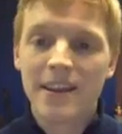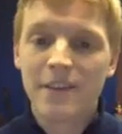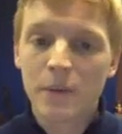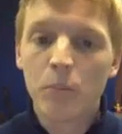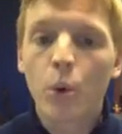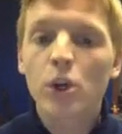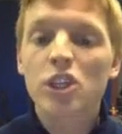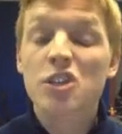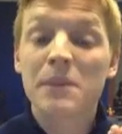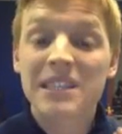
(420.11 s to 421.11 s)
even more
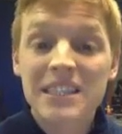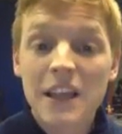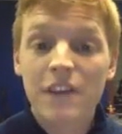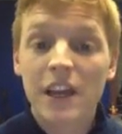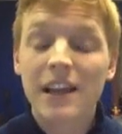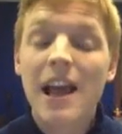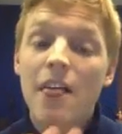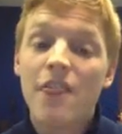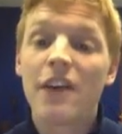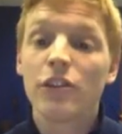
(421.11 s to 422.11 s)
specific
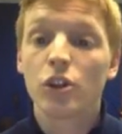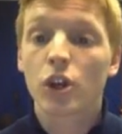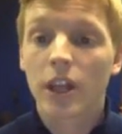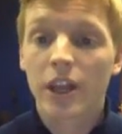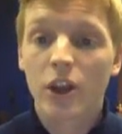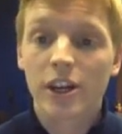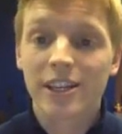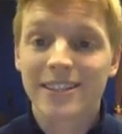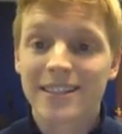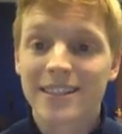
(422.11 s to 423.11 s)
than the lookalike
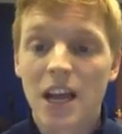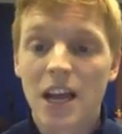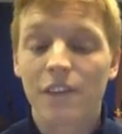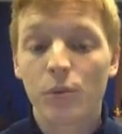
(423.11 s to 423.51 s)
audience itself.